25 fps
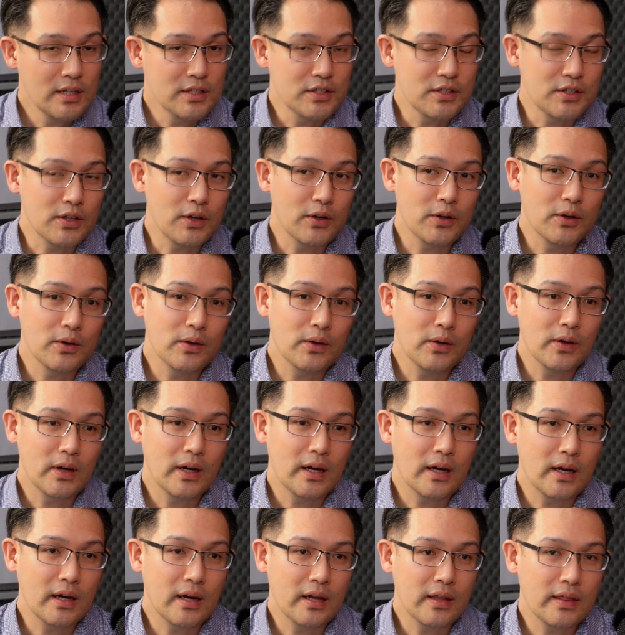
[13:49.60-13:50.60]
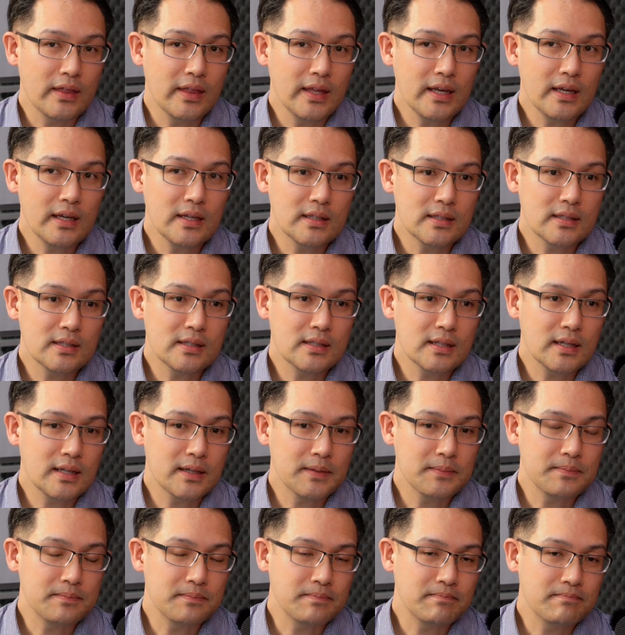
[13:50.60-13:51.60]
So I think it's
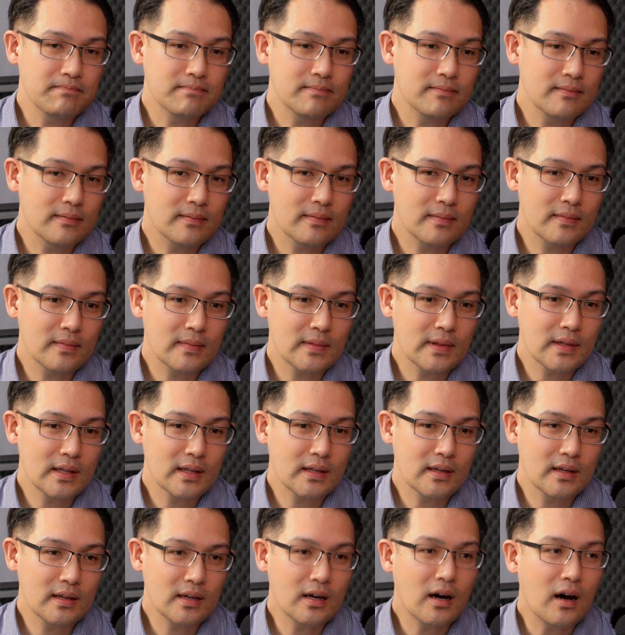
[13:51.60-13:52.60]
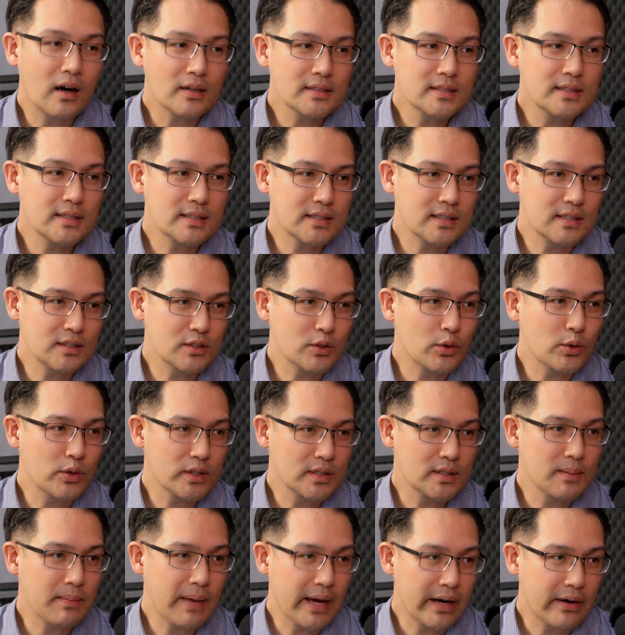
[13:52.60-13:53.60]
cost is
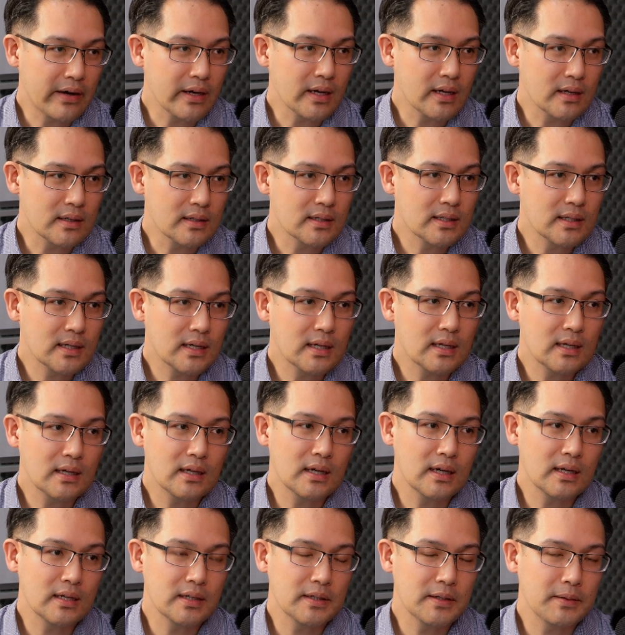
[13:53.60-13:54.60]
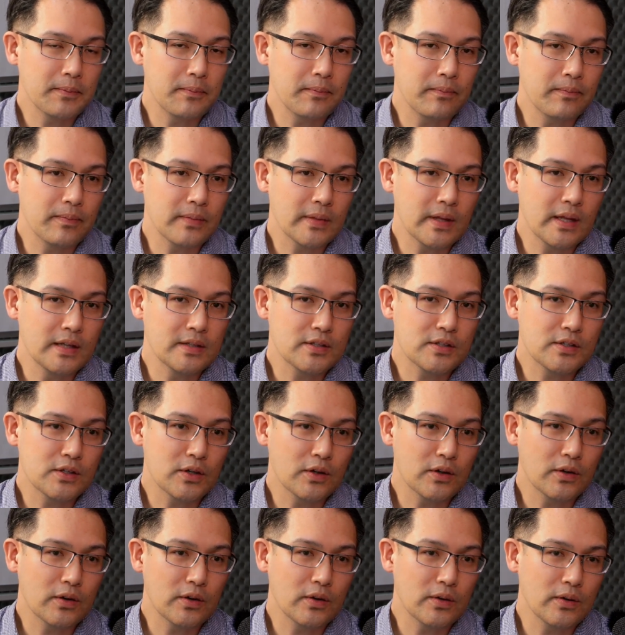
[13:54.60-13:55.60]
always a barrier,
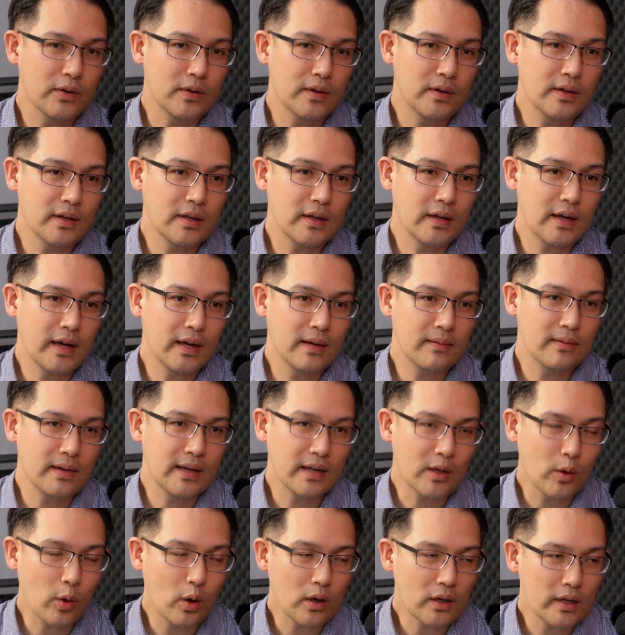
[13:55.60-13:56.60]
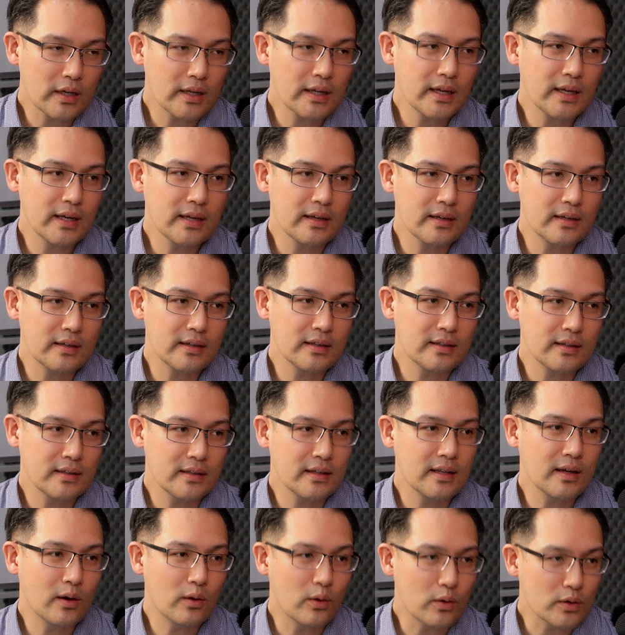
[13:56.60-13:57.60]
and quality
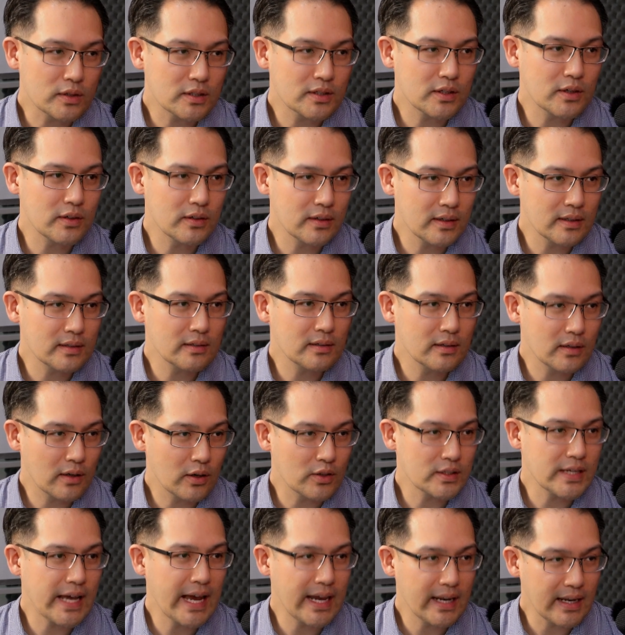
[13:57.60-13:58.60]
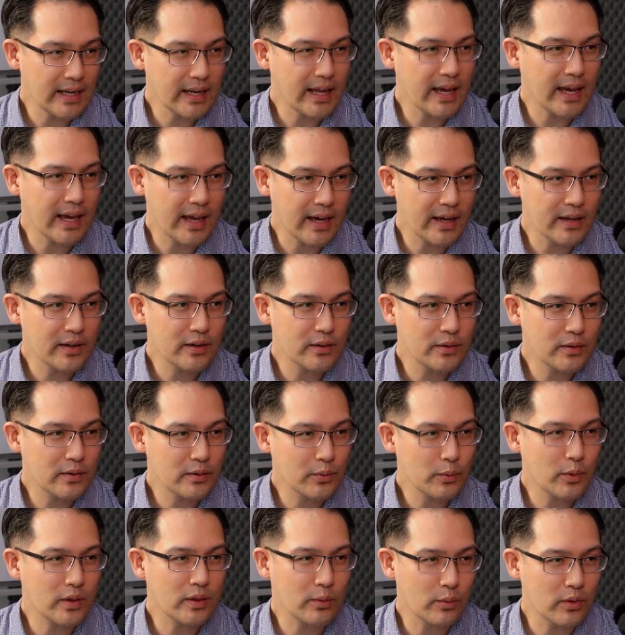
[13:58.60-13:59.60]
also goes hand in hand
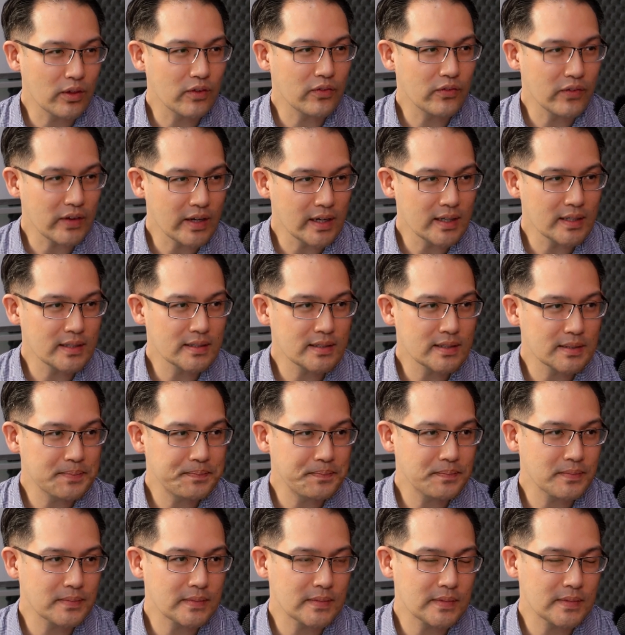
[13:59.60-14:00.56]
with the fees.